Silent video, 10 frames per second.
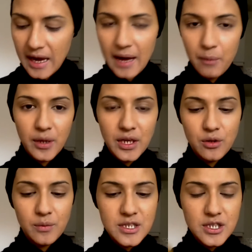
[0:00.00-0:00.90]
And what you
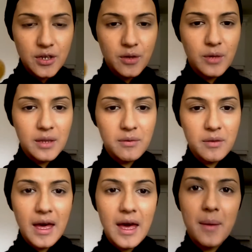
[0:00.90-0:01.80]
normally do with
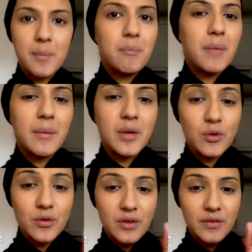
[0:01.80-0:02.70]
Bare
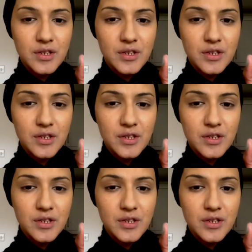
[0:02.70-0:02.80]
Minerals,